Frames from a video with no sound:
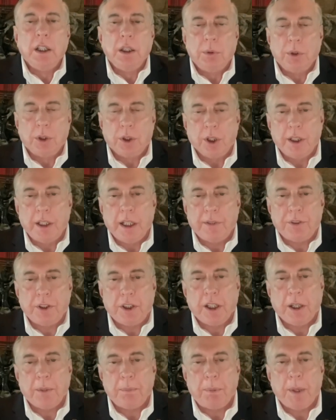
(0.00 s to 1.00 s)
we're going to have to
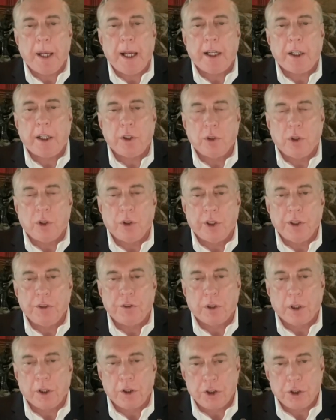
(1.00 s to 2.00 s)
cut back on all
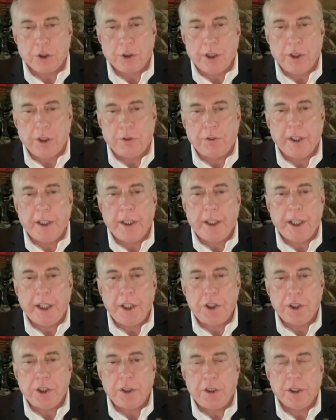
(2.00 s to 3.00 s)
these luxurious
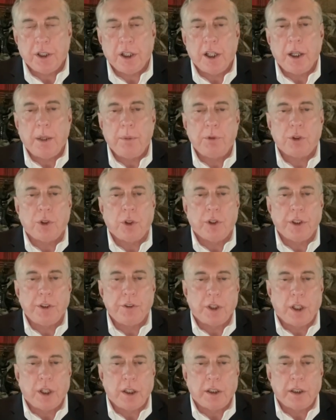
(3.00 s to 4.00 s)
vacation times, all these
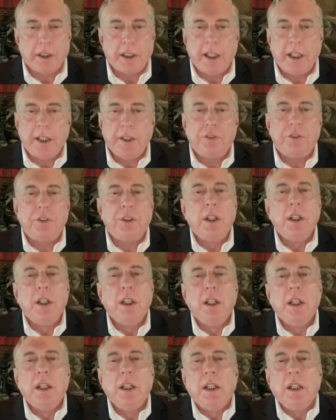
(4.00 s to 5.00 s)
holidays,
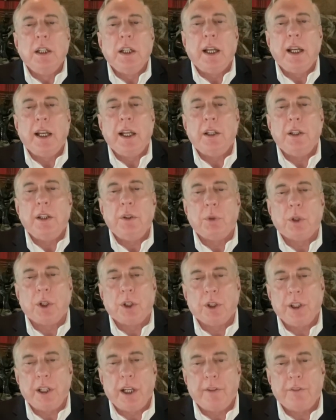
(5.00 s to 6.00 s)
and we're
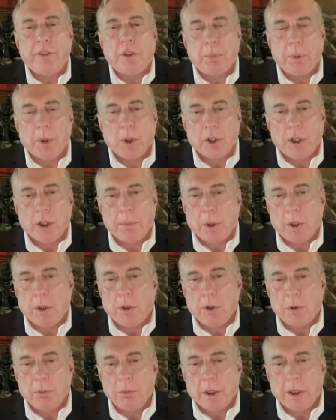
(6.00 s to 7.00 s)
going to have to build up our
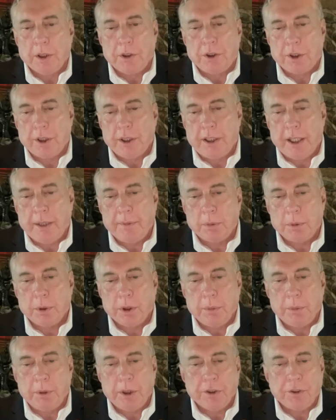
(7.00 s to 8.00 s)
own military
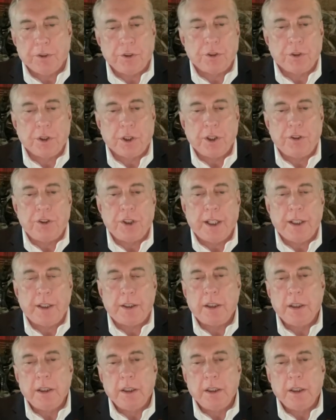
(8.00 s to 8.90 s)
capability because it's going to take,